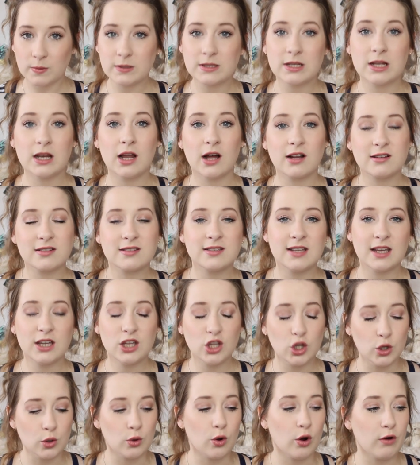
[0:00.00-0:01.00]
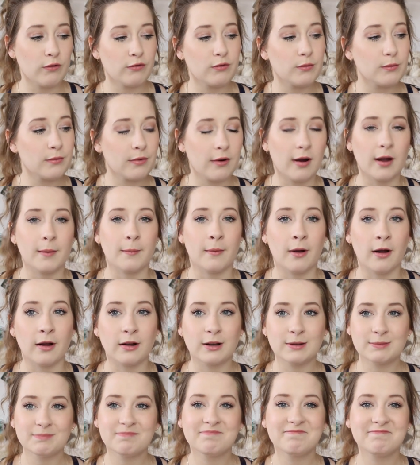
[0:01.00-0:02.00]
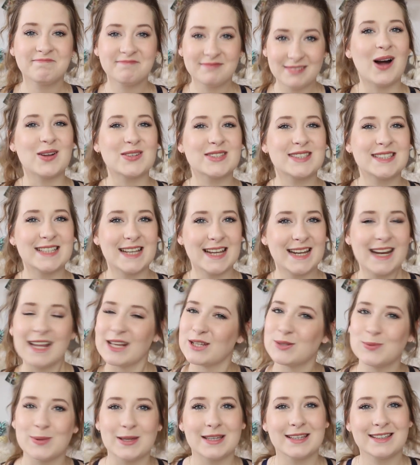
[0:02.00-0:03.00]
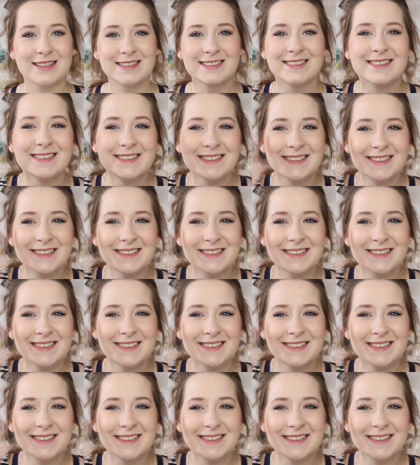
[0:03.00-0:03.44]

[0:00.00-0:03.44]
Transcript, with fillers: was the last thing you got from Primark? I'll see you next week.